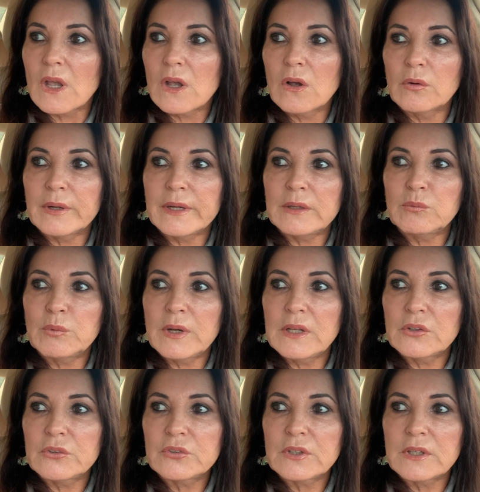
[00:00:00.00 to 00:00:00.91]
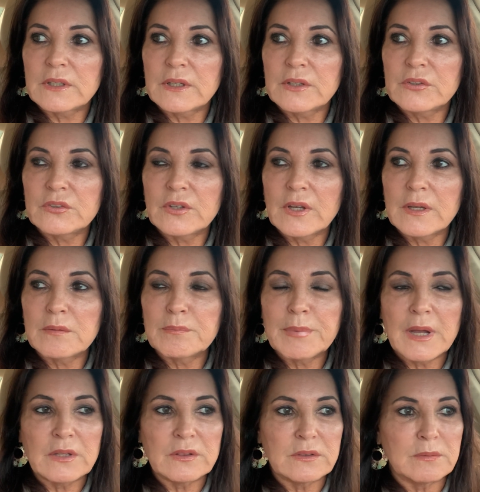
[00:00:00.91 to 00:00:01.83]
all right, what else can I say
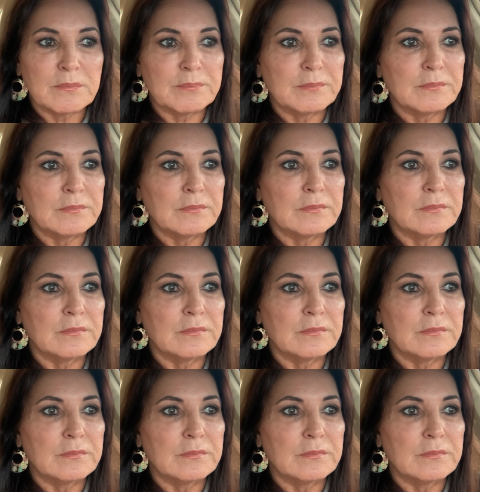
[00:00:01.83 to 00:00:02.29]
about them?